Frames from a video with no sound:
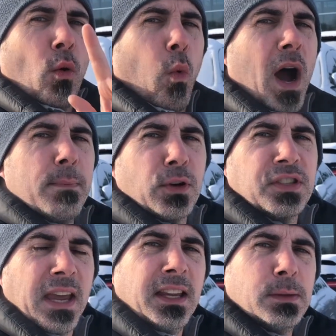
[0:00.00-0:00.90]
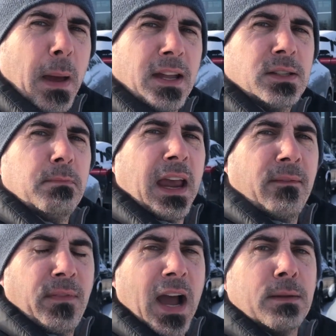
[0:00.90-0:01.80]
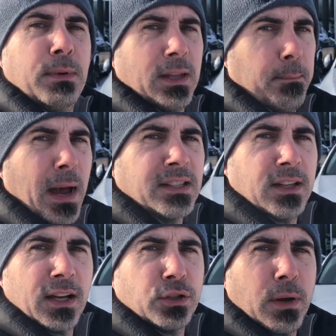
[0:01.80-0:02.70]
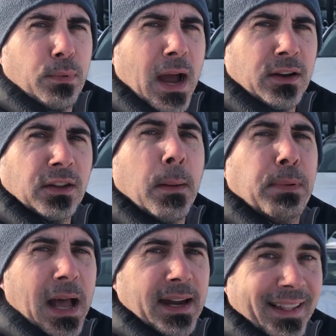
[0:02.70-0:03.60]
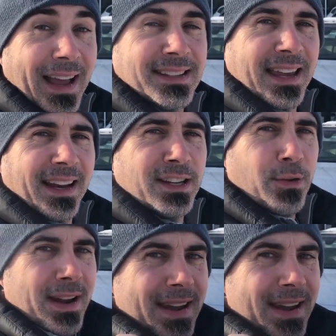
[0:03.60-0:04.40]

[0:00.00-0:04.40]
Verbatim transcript: why Mercedes Benz may, in fact, be the best luxury brand on the planet. Let's get into it